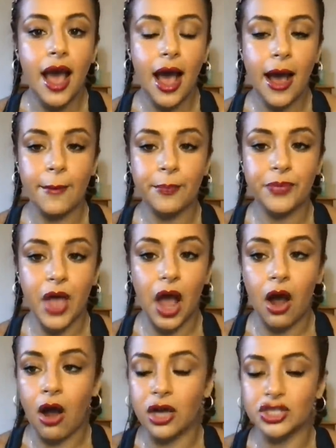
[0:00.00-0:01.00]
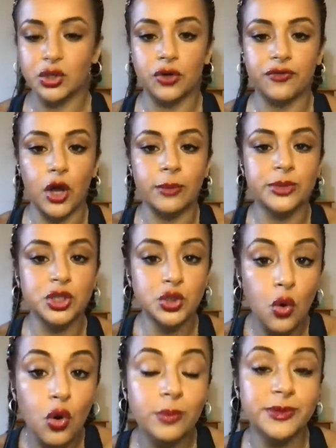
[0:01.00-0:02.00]
um, are sort of
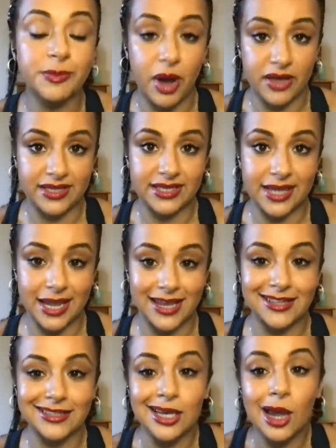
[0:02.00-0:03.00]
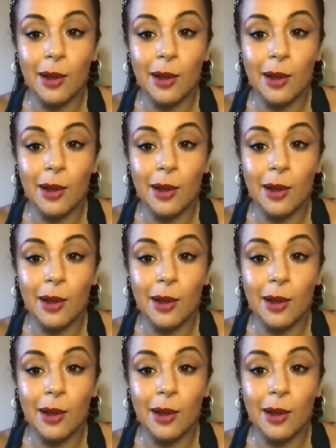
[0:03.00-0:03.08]
absorbed by the state,